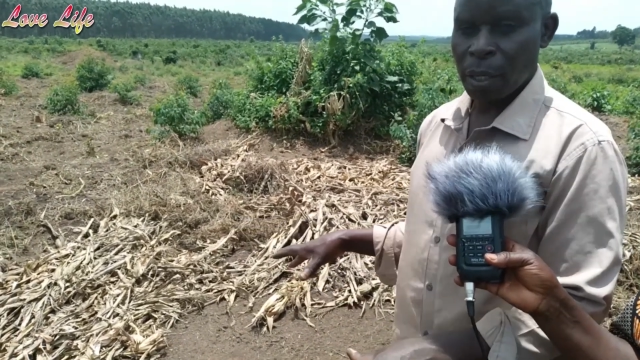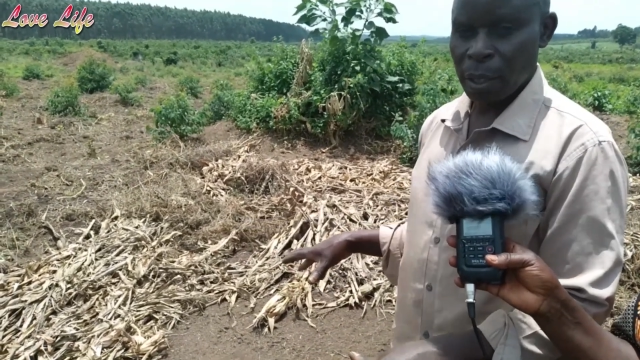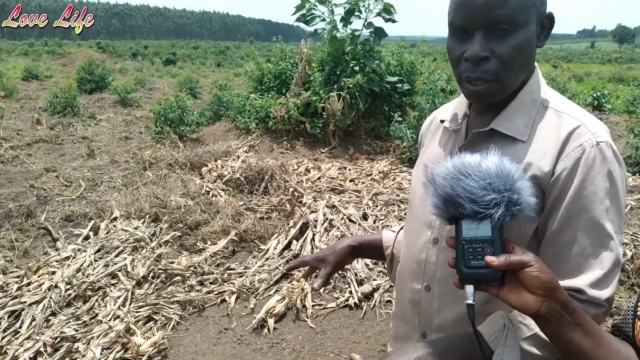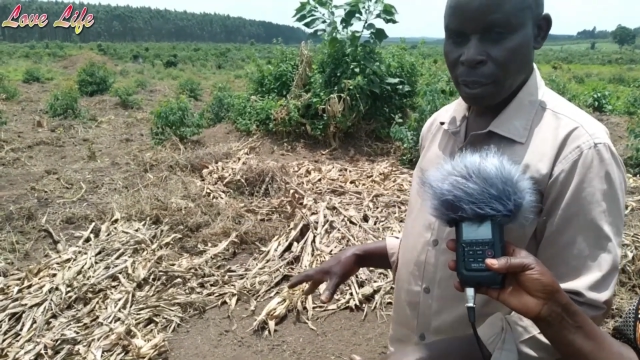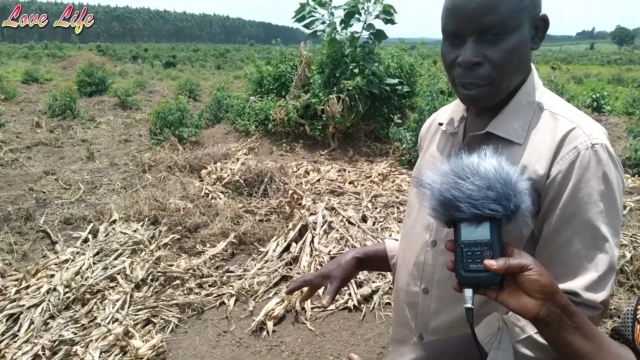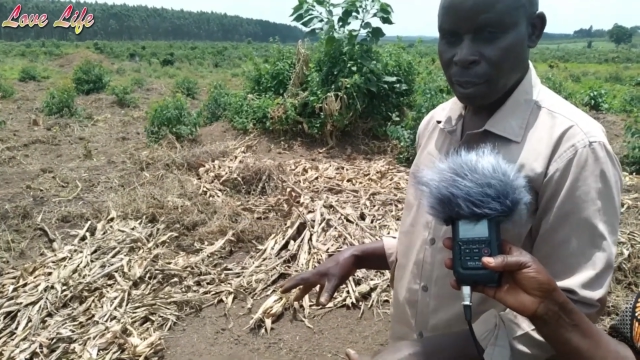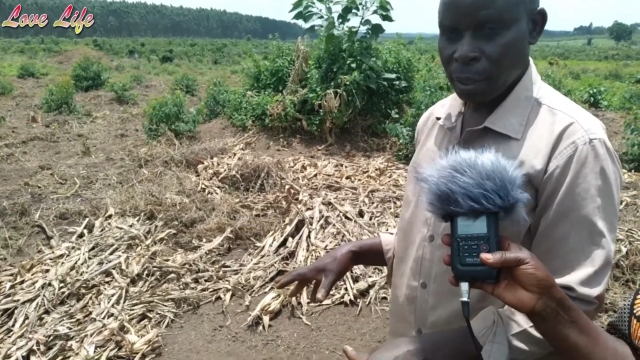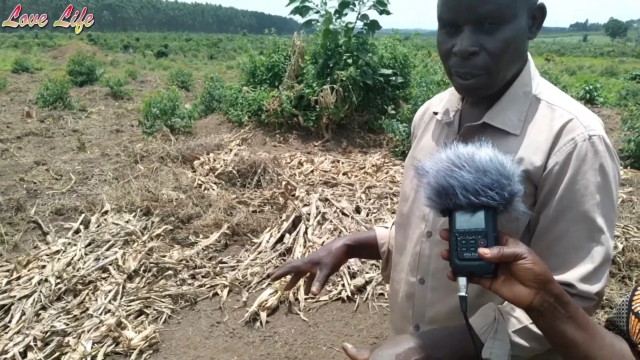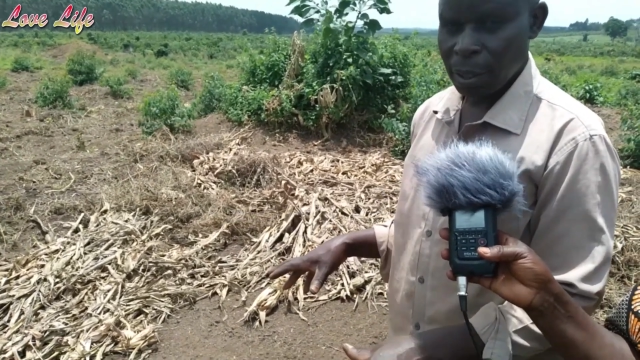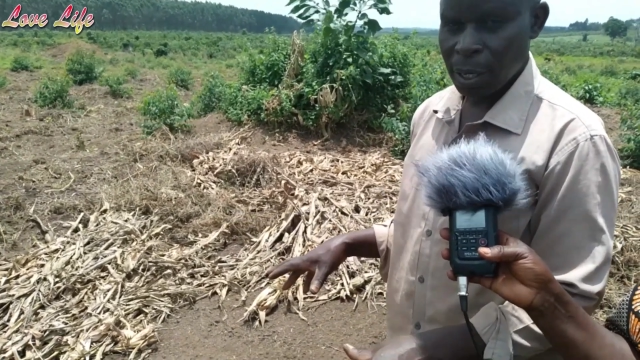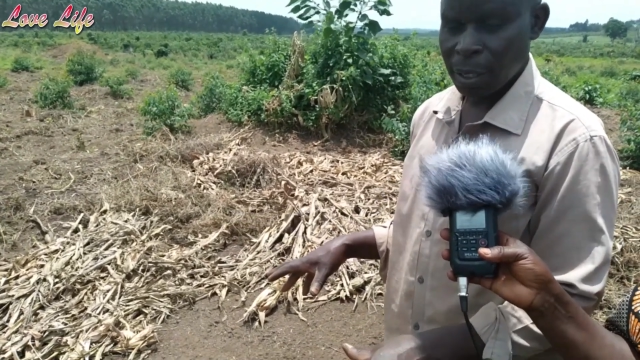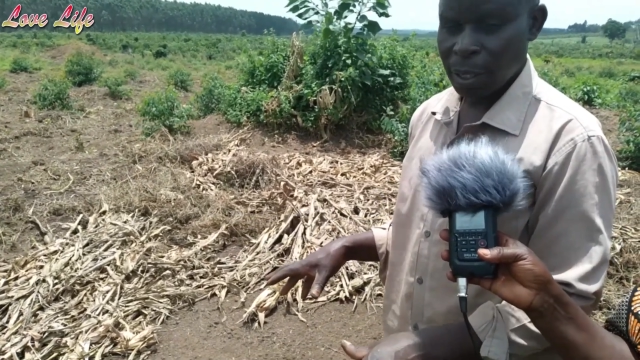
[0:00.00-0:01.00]
Do you know,
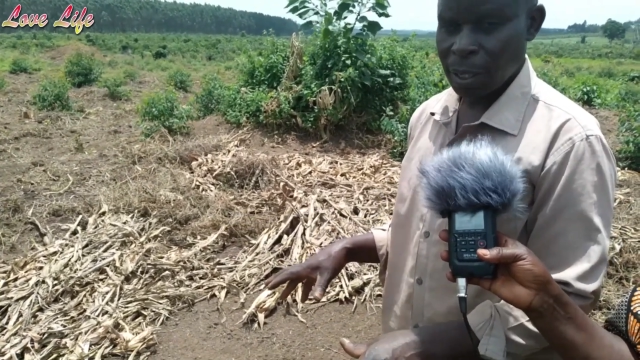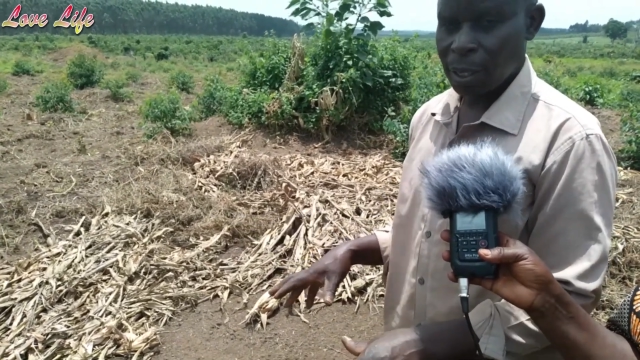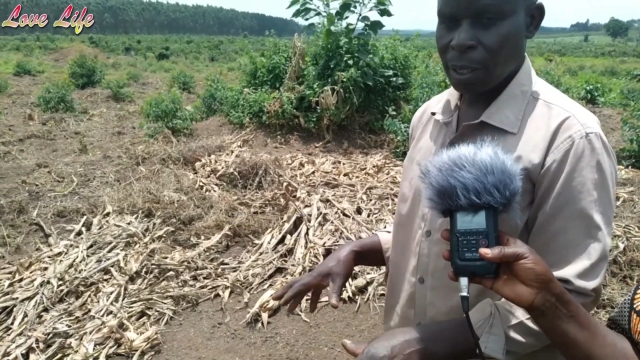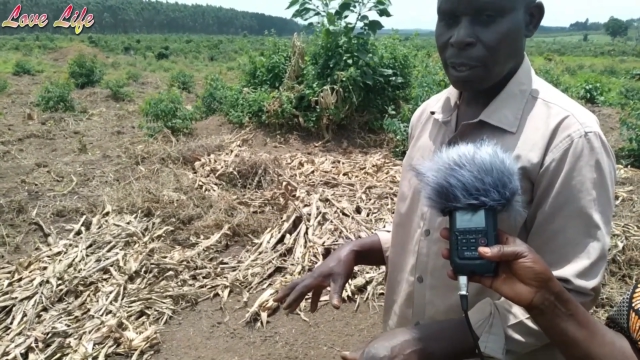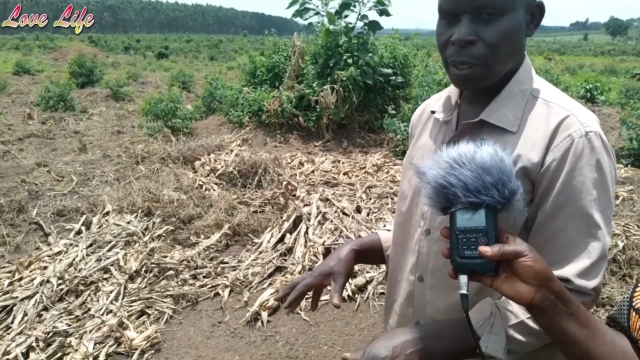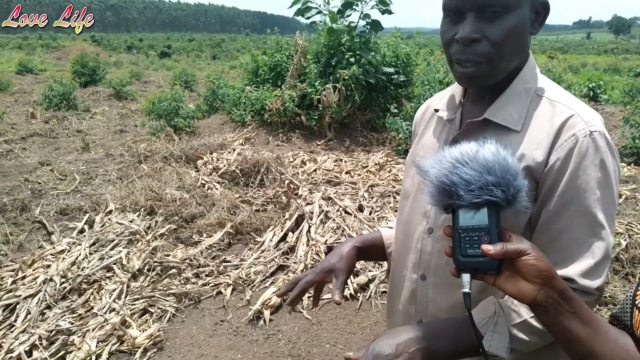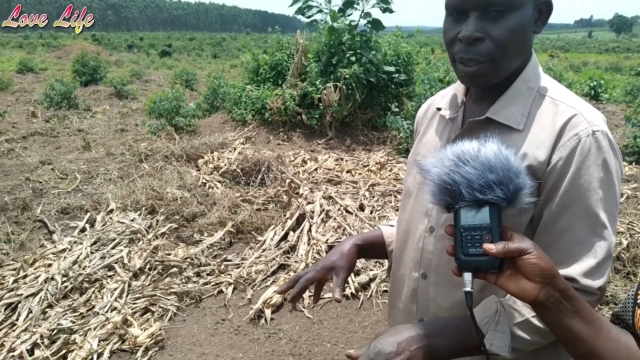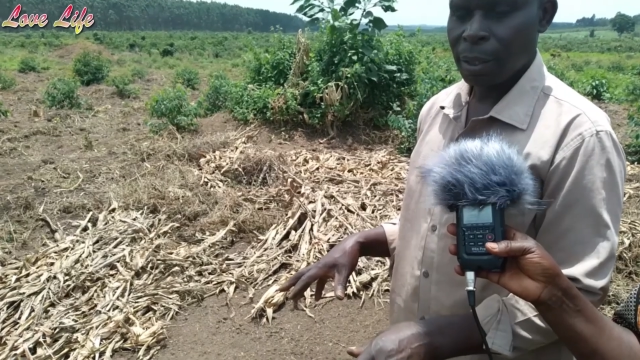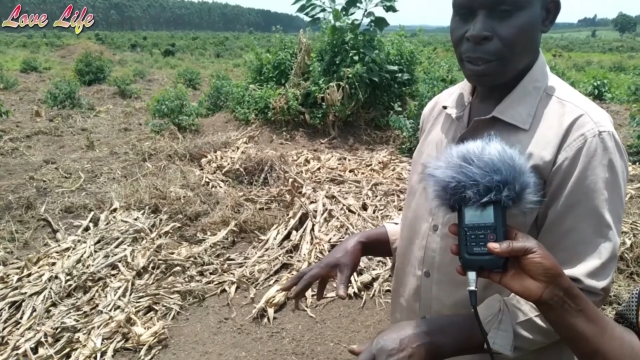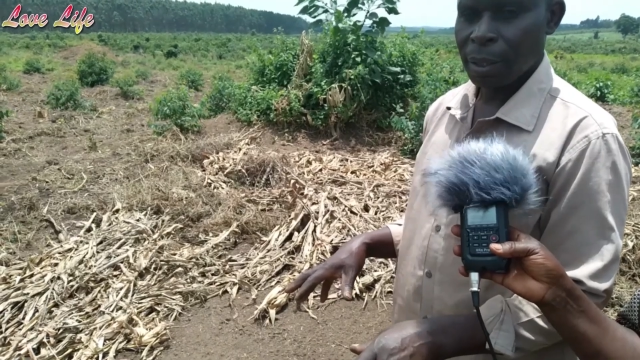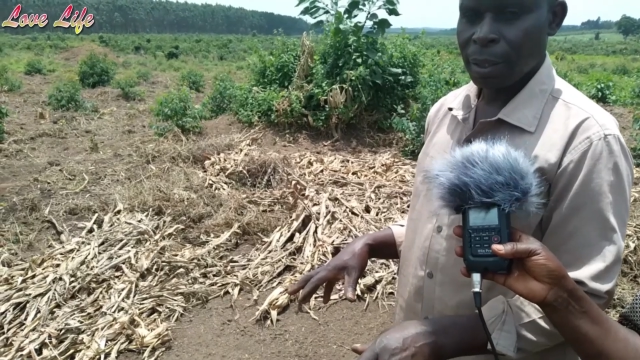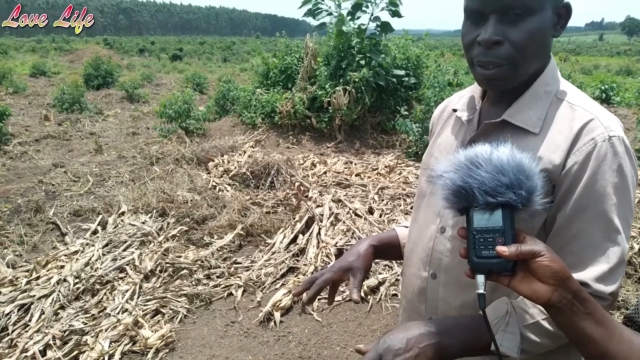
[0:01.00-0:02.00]
if you know
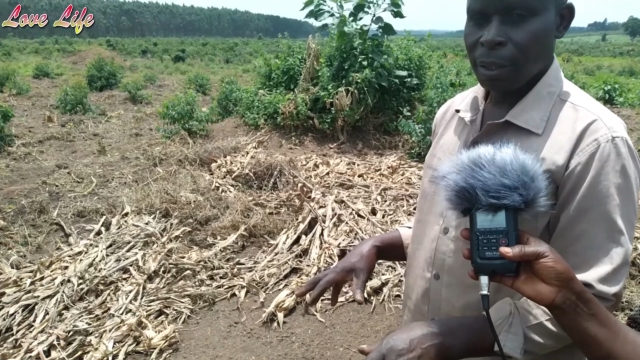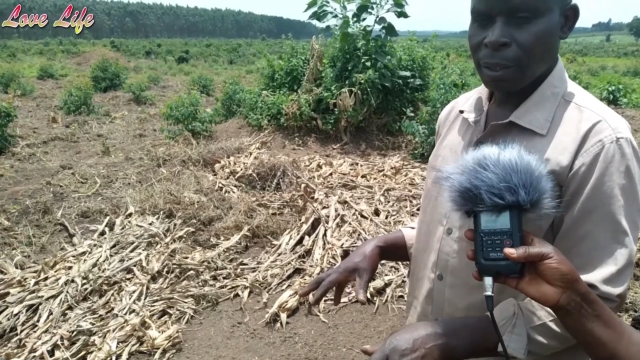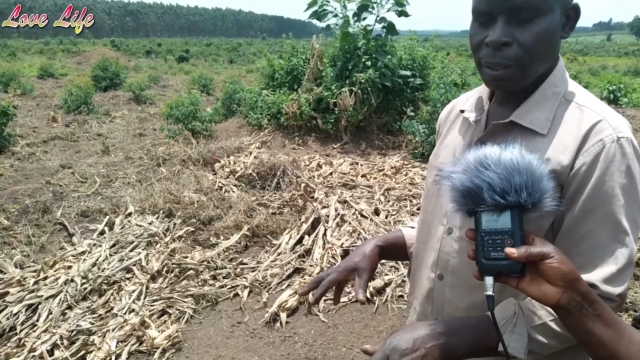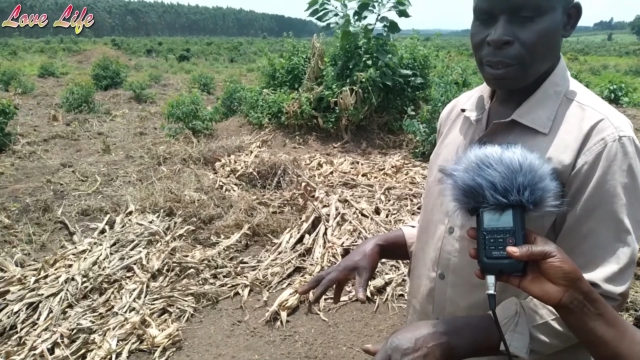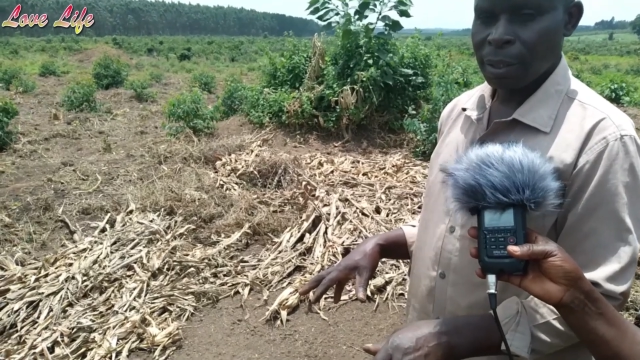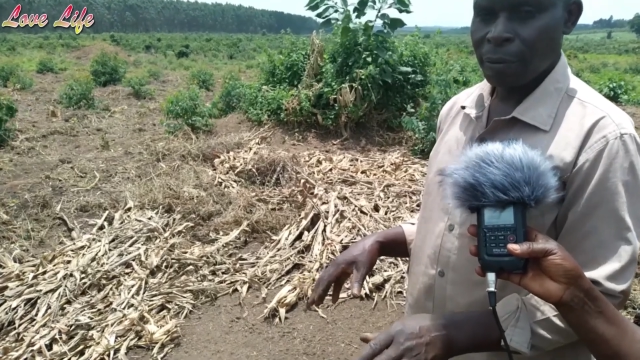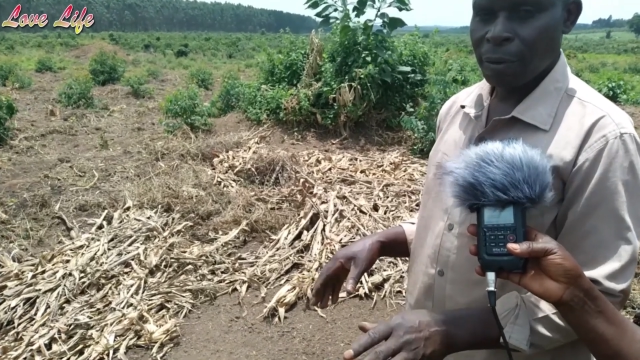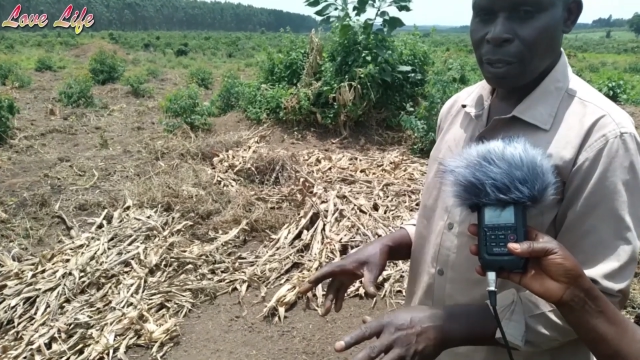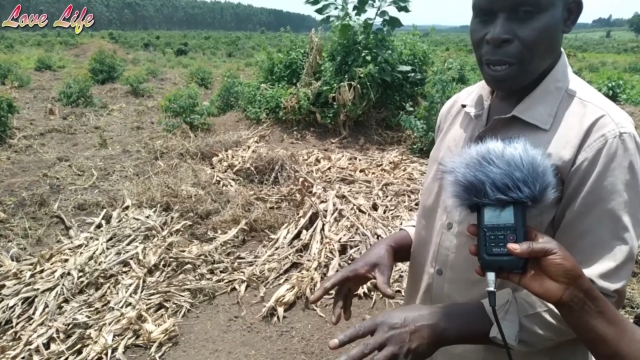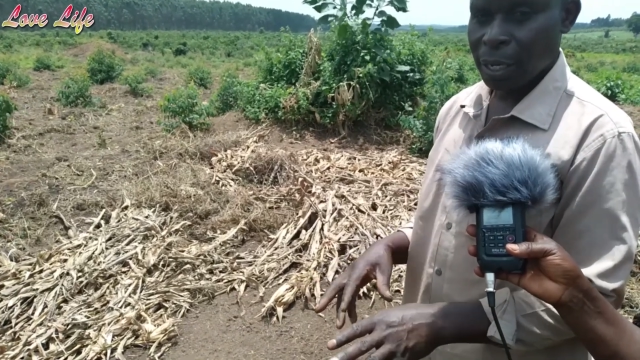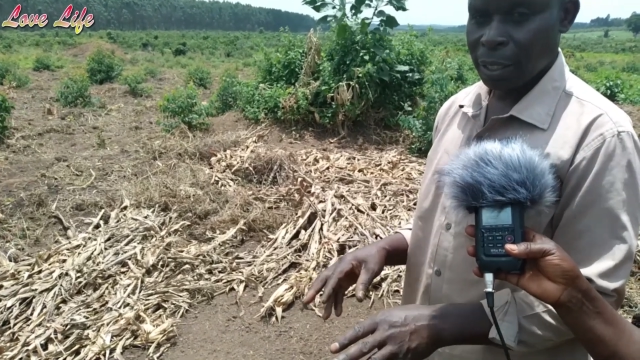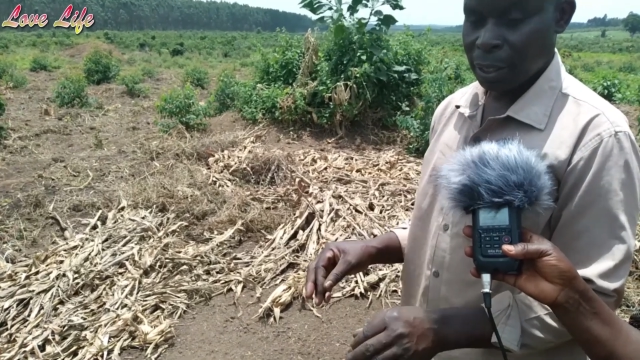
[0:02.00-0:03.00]
it, 7
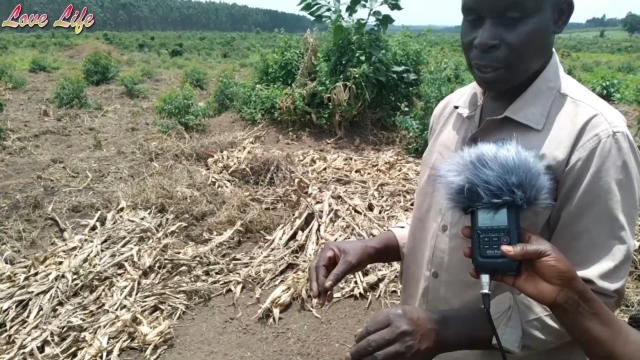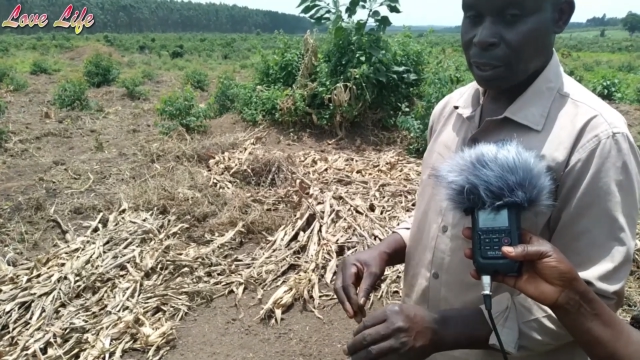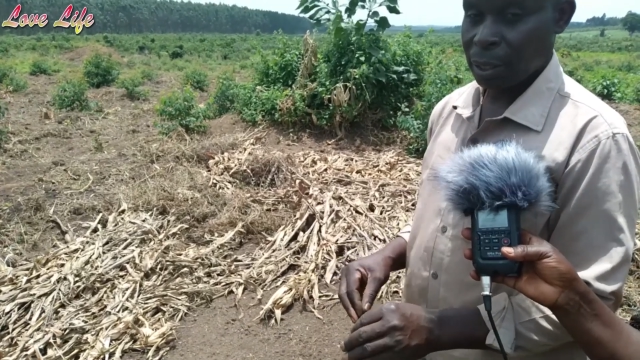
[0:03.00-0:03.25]
dust?